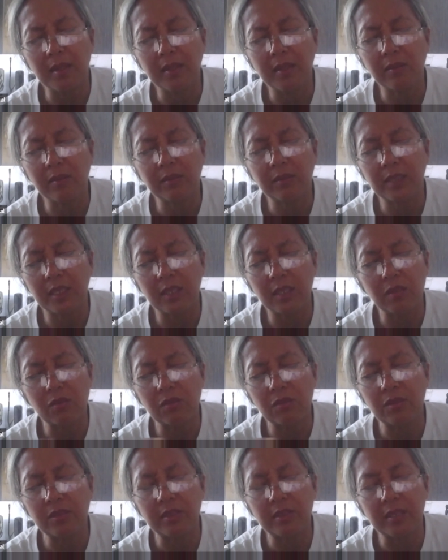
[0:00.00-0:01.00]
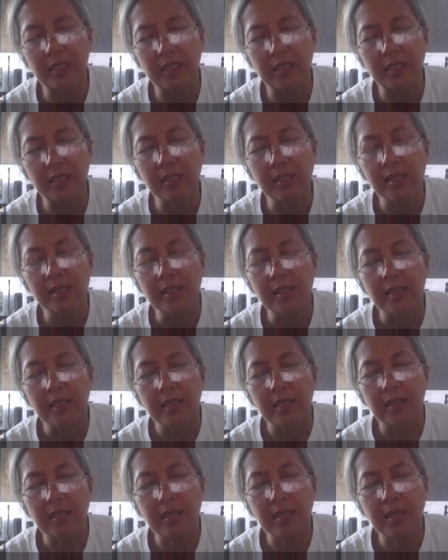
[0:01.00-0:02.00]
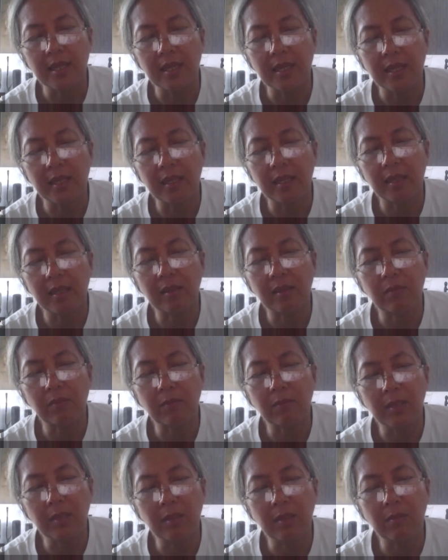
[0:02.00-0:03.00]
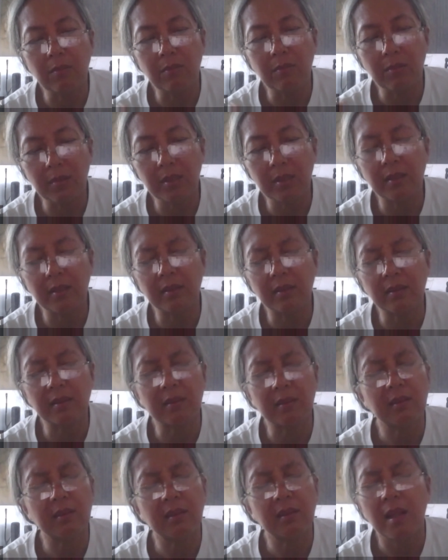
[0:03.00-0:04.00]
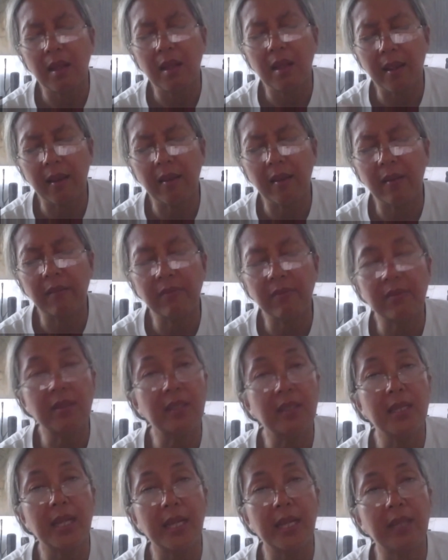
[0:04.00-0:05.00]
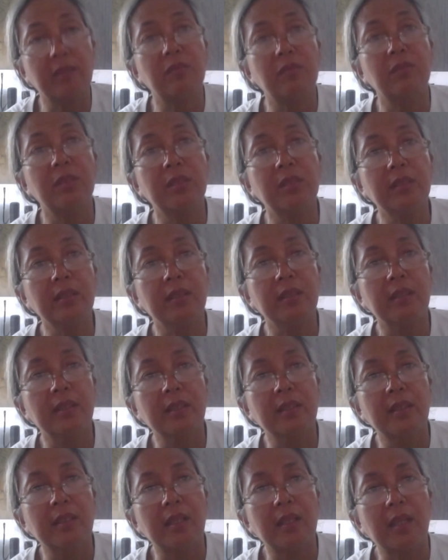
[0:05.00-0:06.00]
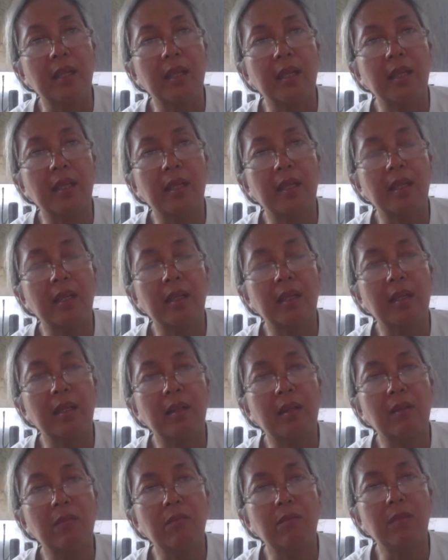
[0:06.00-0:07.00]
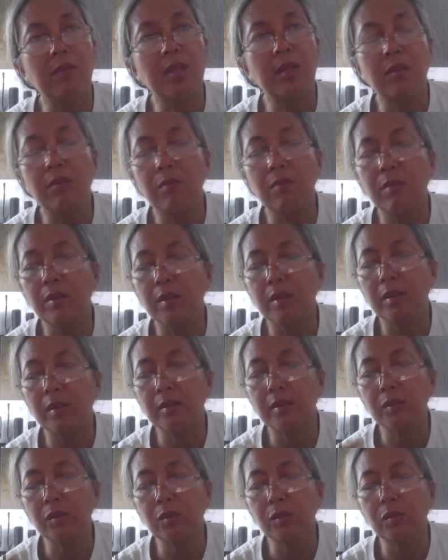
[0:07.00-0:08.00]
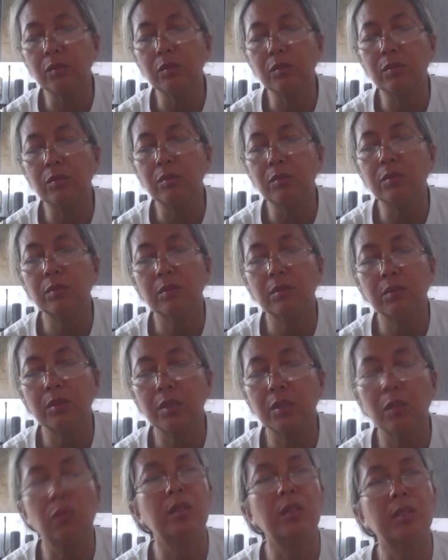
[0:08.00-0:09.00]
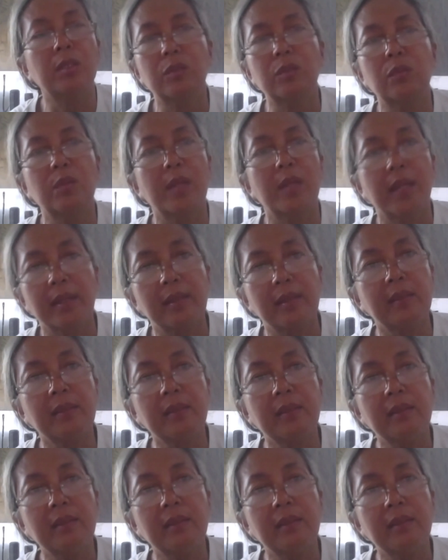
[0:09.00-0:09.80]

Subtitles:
who's interested that we will have the network and we will do the work together.